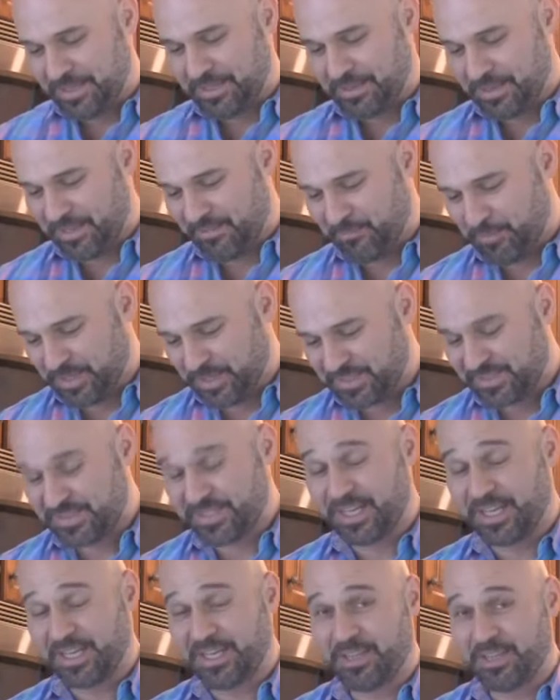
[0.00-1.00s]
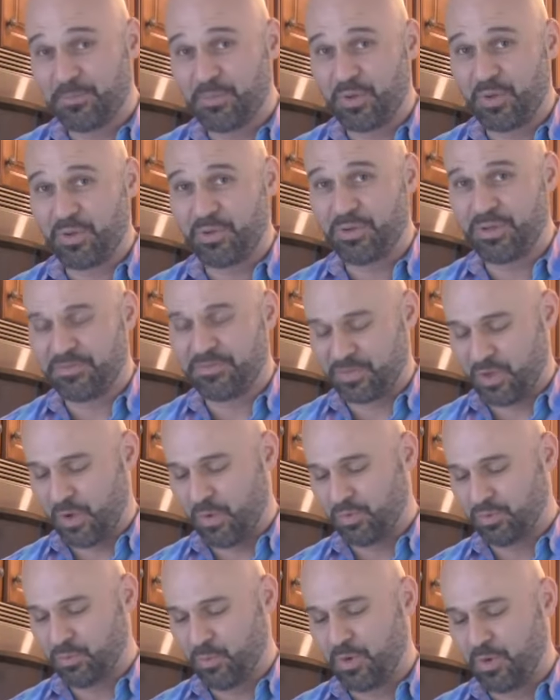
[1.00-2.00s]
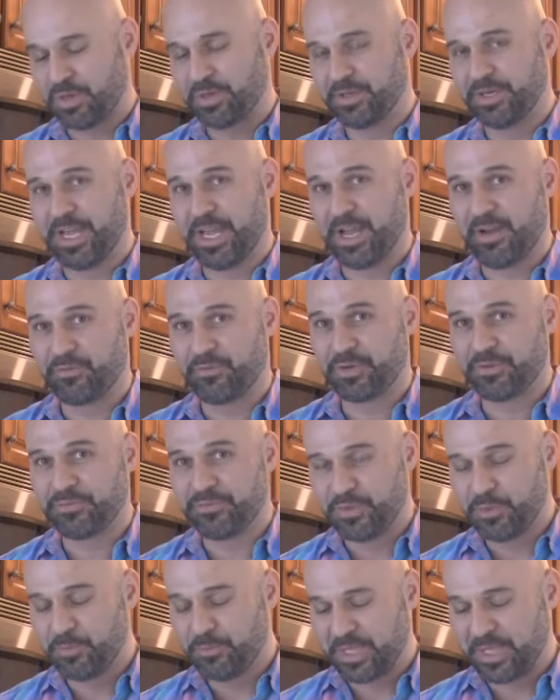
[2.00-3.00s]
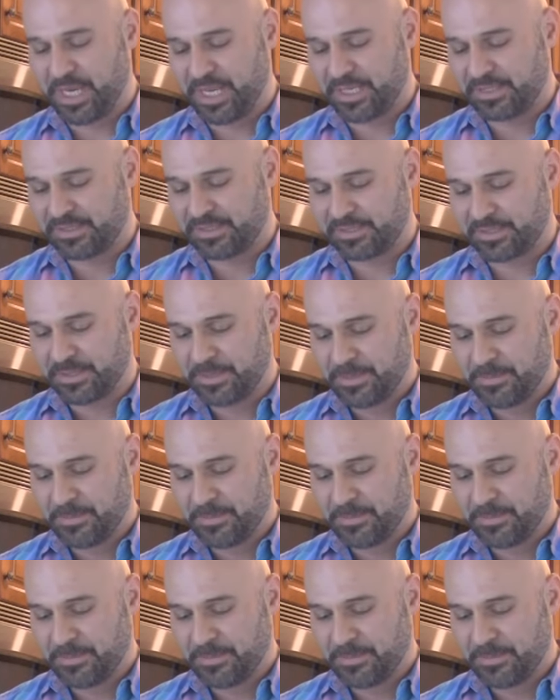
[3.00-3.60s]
They've been sitting in the bowl of cold water now for a few minutes.